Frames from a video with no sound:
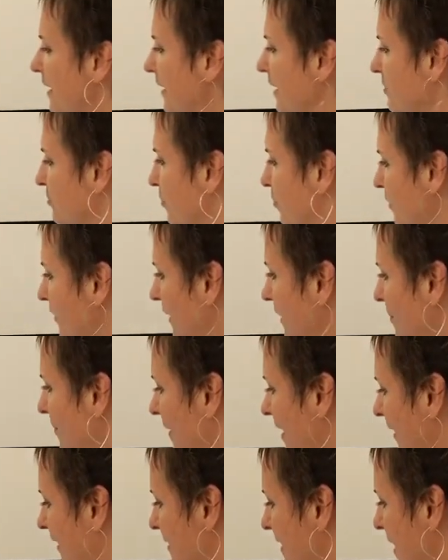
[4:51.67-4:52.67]
I can bring it
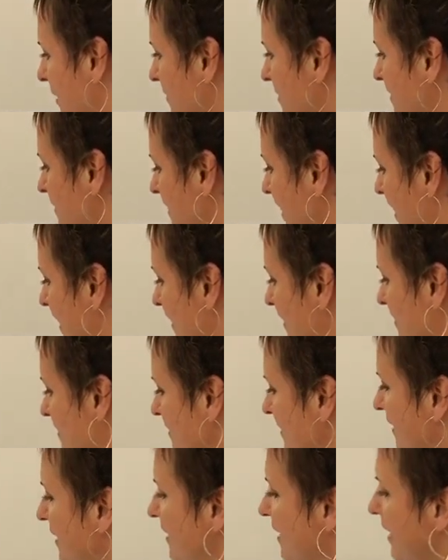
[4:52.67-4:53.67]
back down to
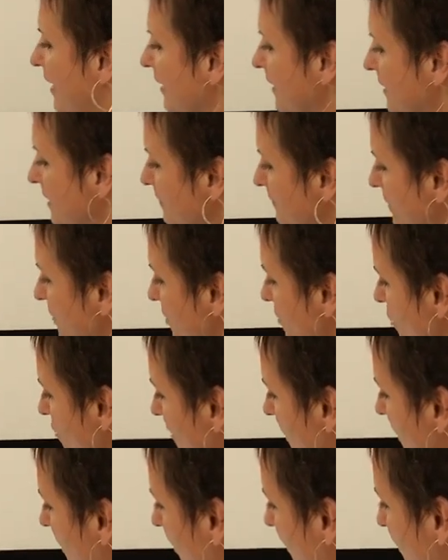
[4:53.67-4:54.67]
size. I can even turn it